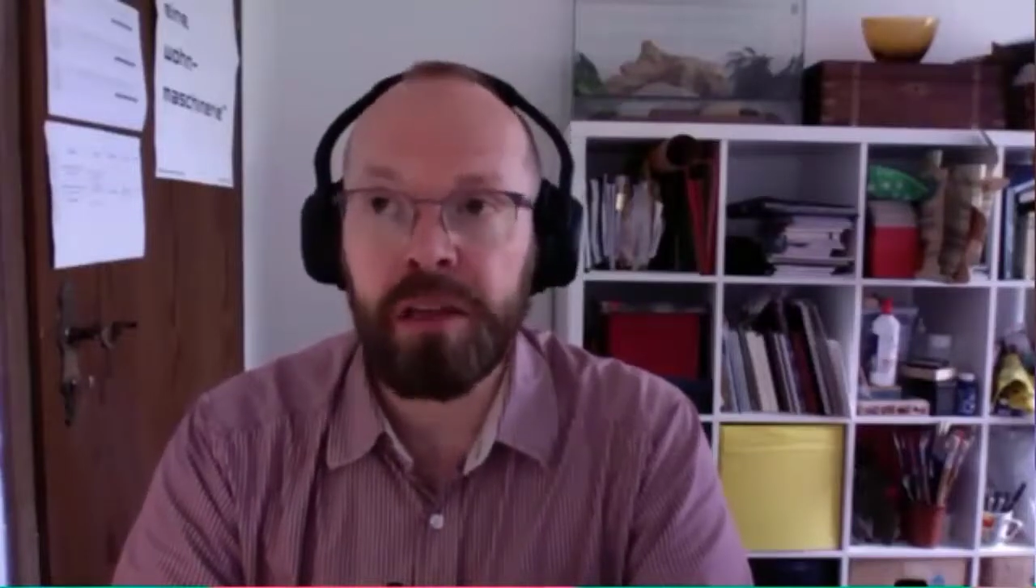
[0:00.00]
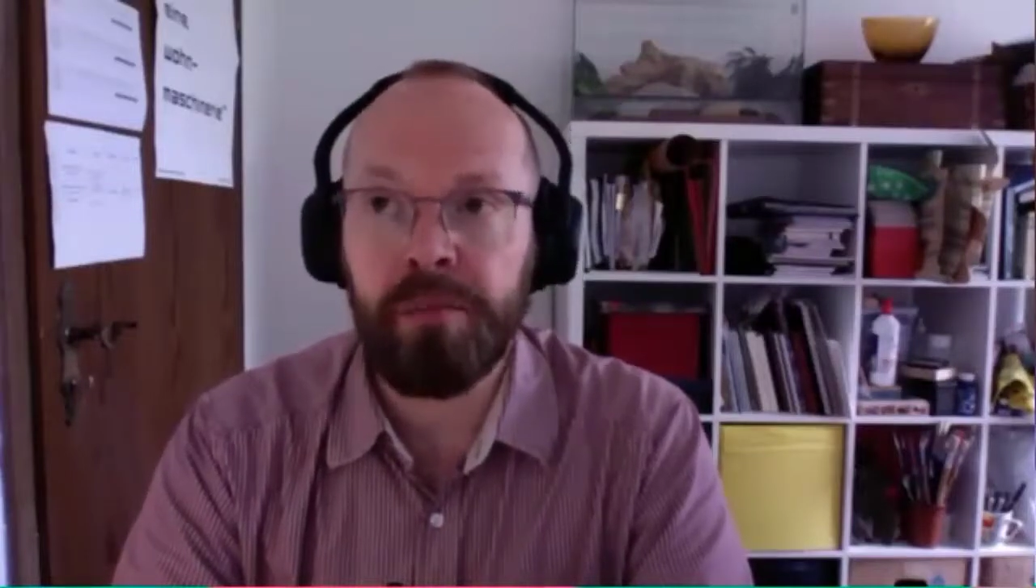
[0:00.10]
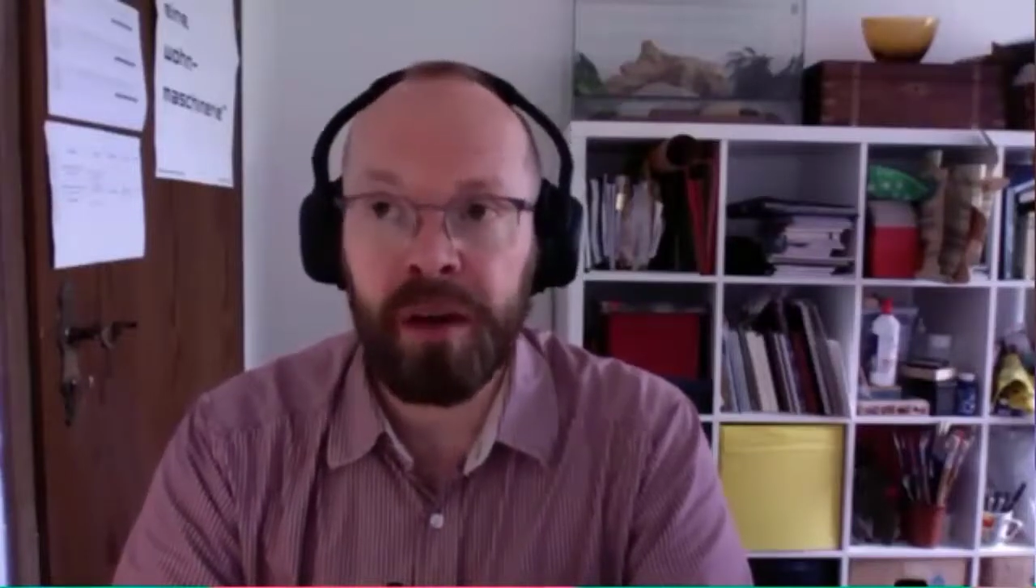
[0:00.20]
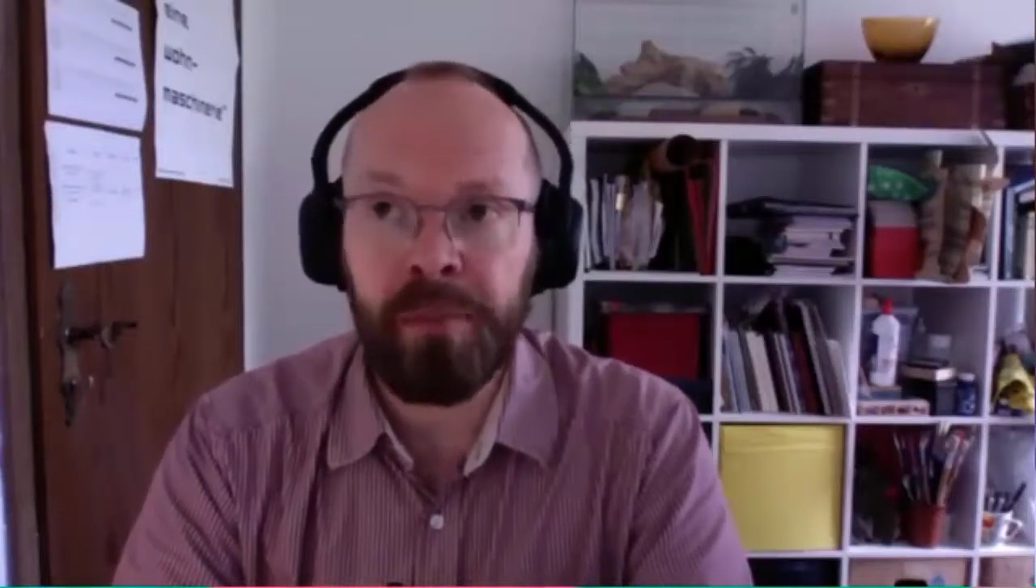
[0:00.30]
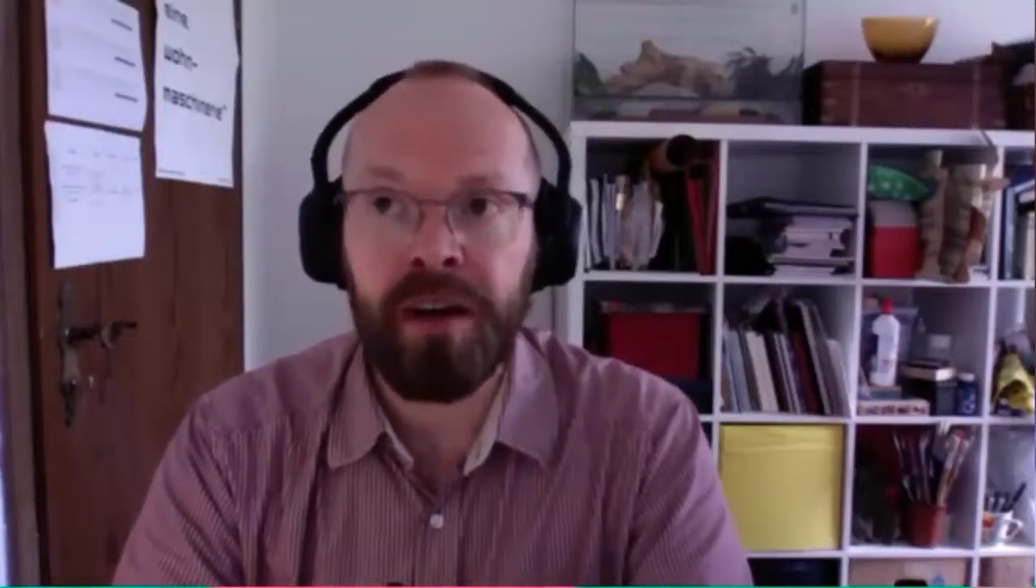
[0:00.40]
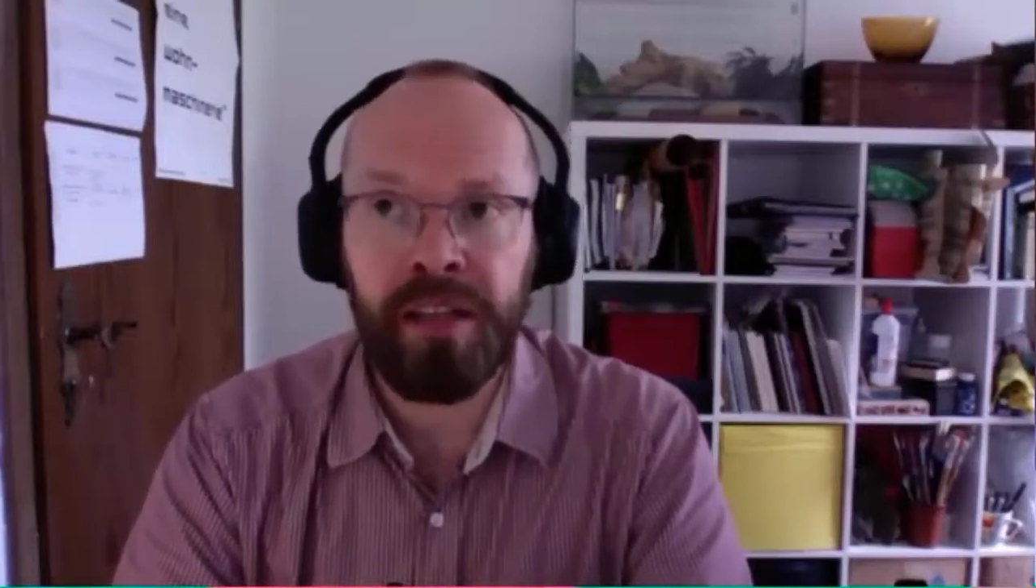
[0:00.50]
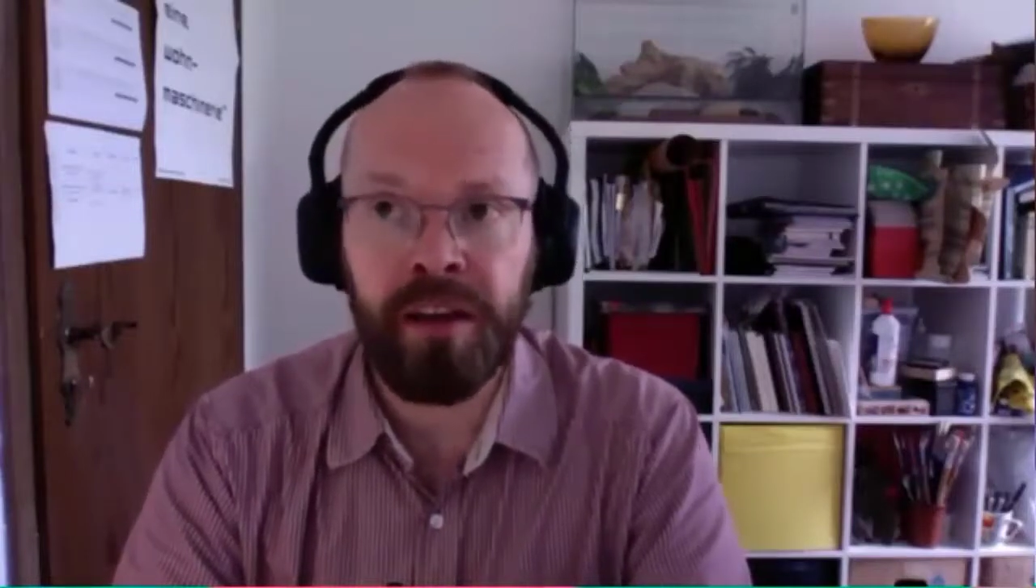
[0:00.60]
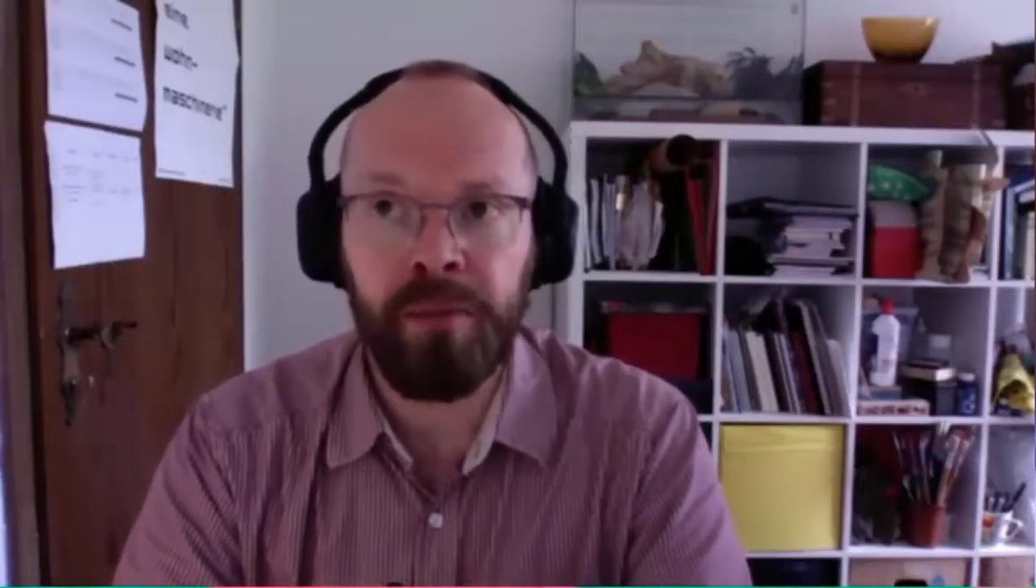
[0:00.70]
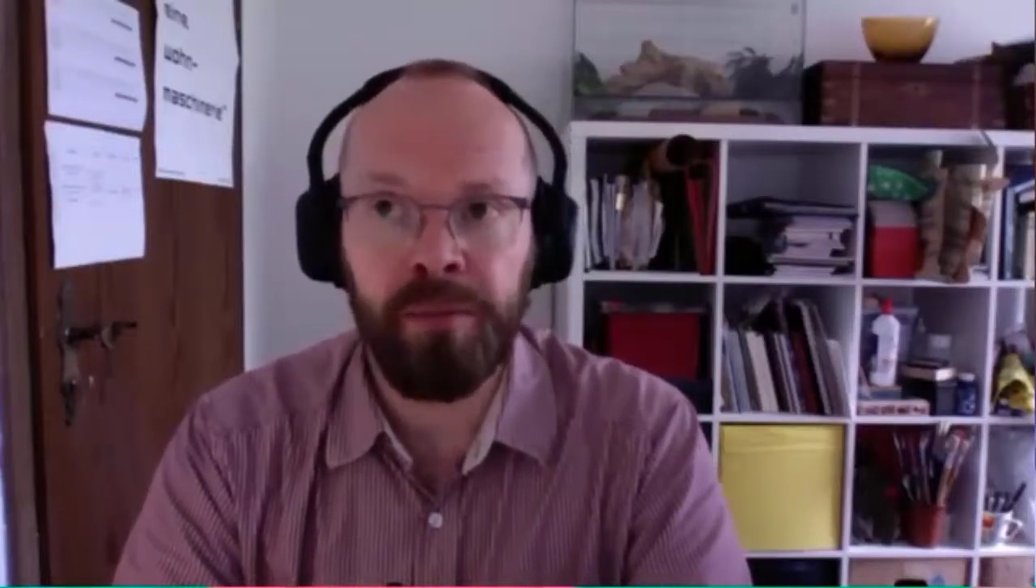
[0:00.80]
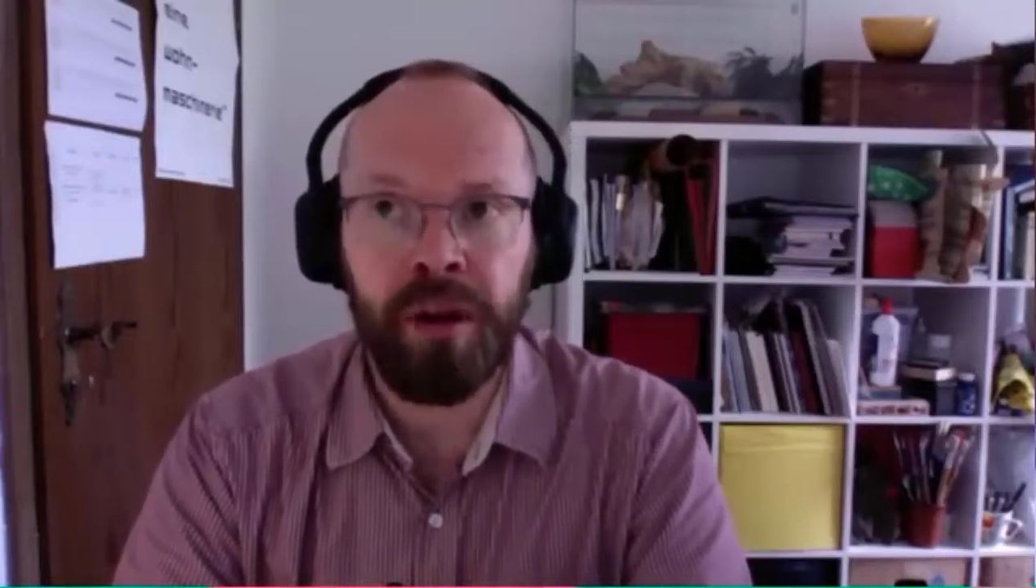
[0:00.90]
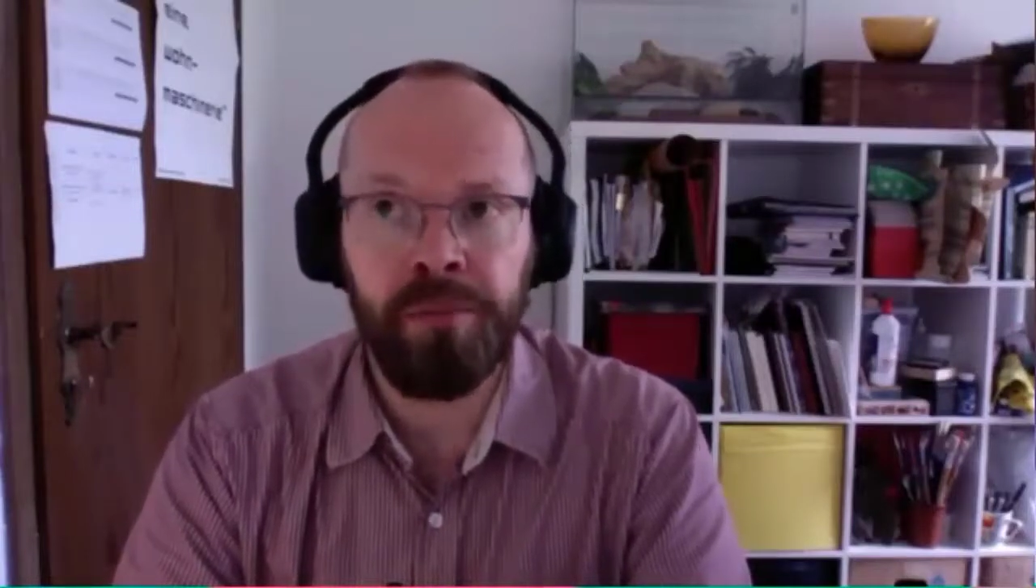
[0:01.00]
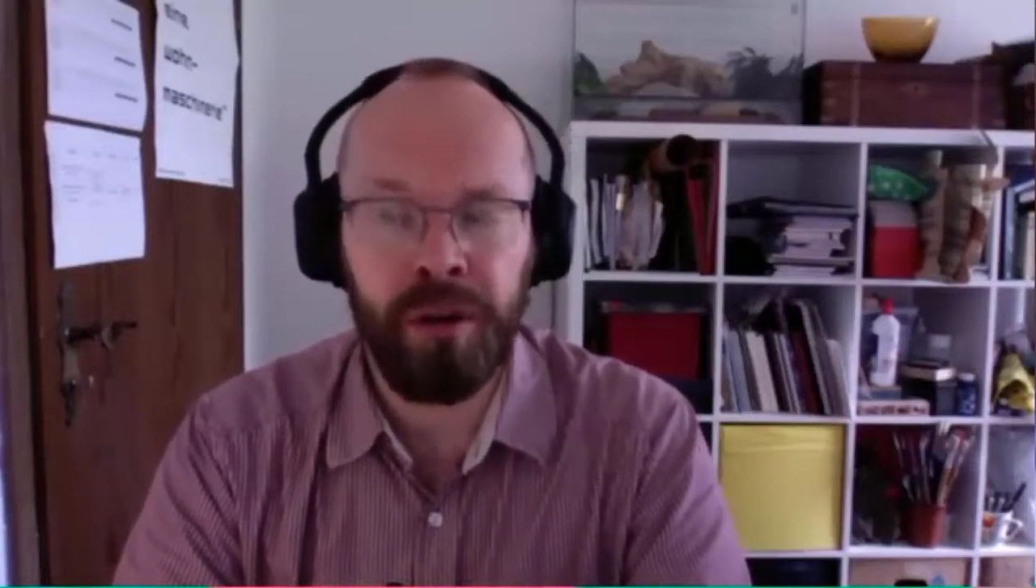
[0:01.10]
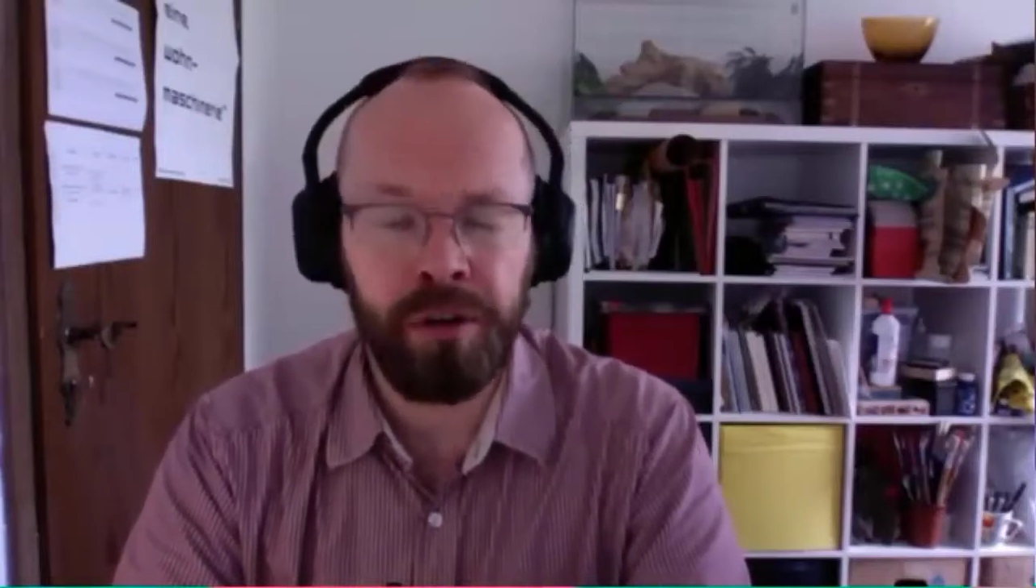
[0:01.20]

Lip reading: partly that I'm not